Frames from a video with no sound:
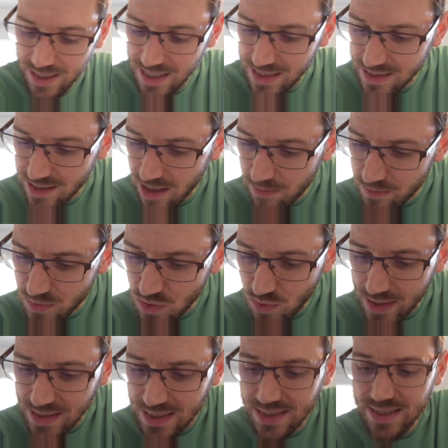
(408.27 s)
heat up
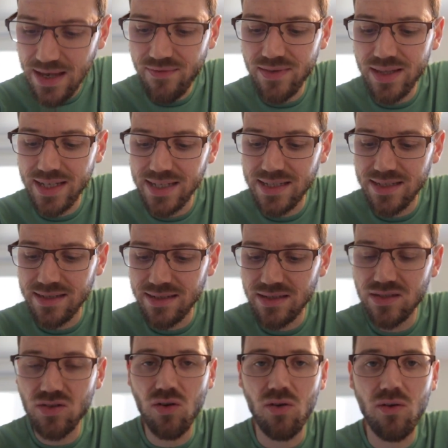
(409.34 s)
27
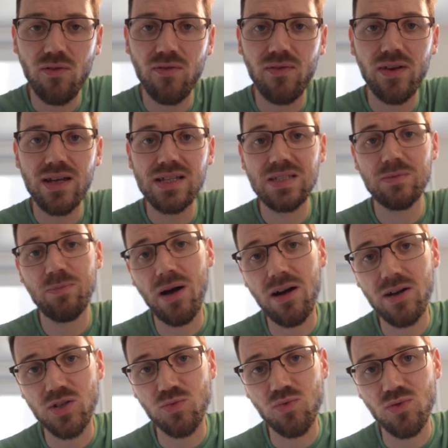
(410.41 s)
litres of
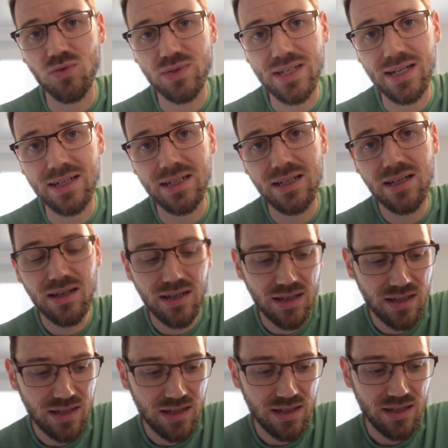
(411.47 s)
sparge water
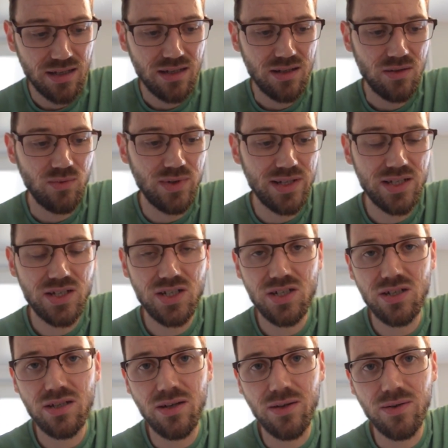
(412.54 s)

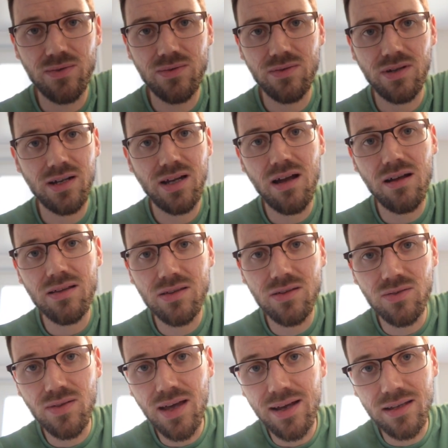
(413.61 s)
which you know I can't
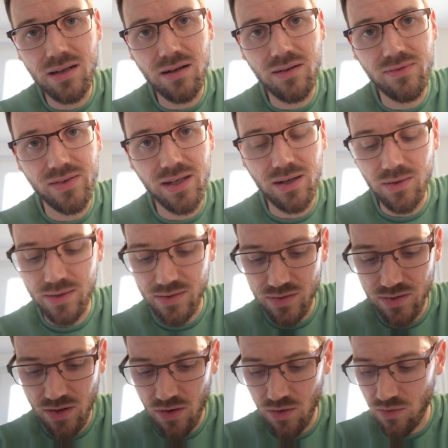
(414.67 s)
do that in half an hour
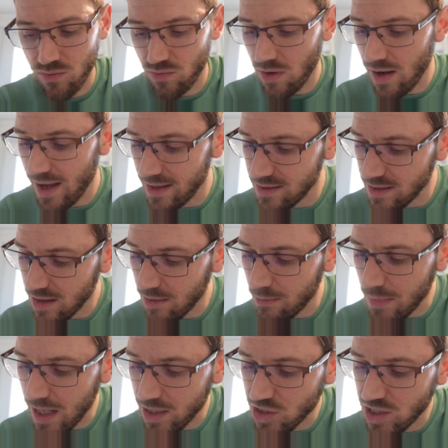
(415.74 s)
so I ended up
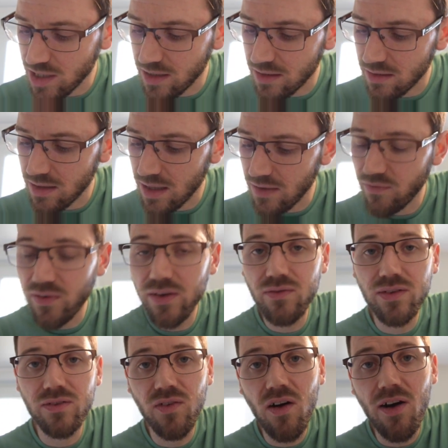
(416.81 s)
mashing at
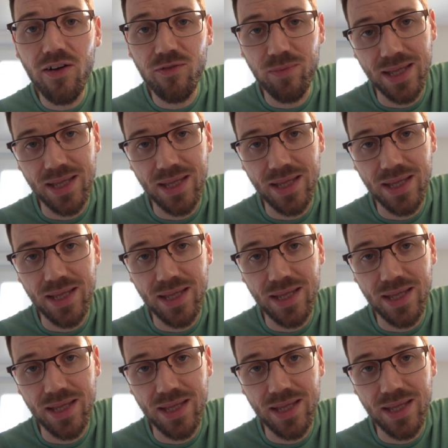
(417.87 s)
55